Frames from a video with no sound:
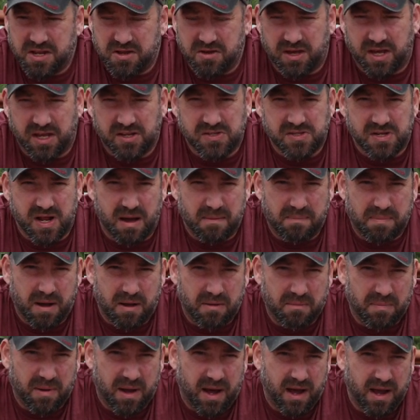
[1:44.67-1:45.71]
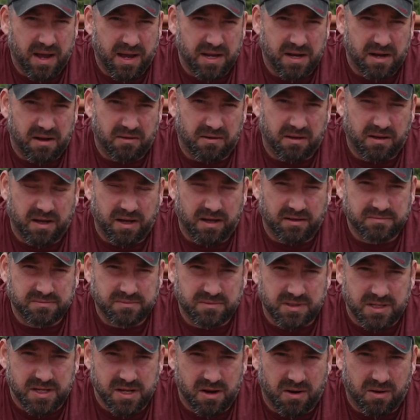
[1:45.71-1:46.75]
You can stop on by, and I'll,
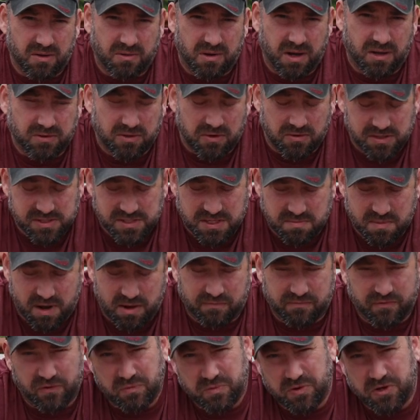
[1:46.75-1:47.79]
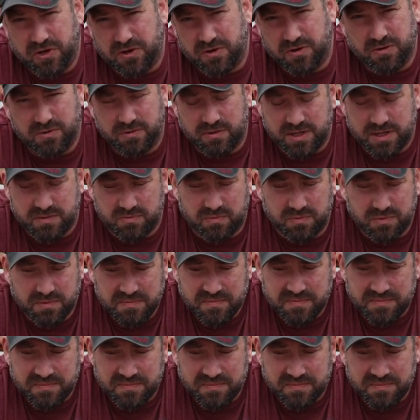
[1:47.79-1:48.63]
uh, you know, I'll cook some up for you, and